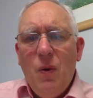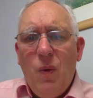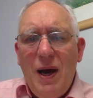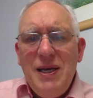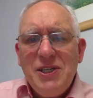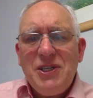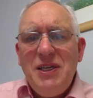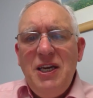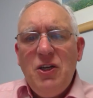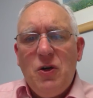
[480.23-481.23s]
Why isn't
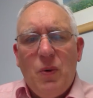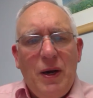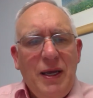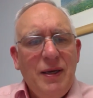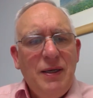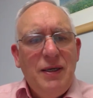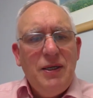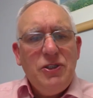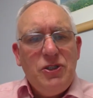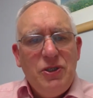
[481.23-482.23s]
he going
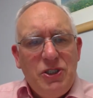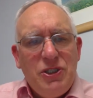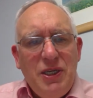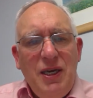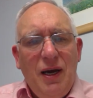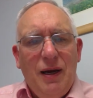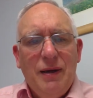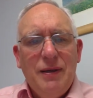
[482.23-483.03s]
to Judea?